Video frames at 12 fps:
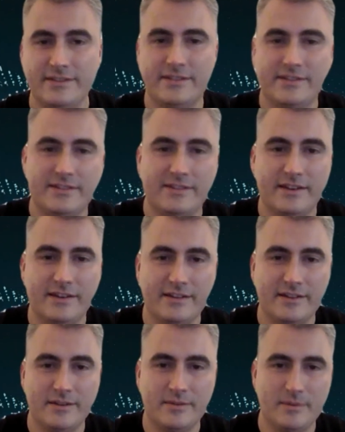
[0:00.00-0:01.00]

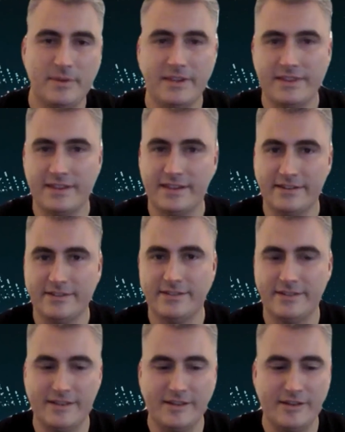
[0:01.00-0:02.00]
the big thing
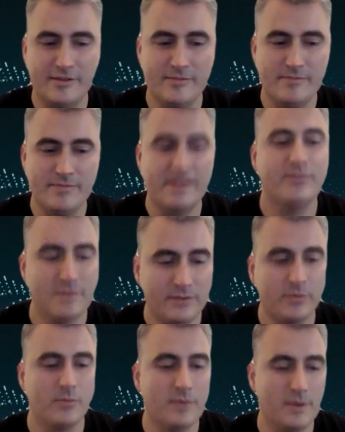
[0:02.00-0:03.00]
is that's what we mean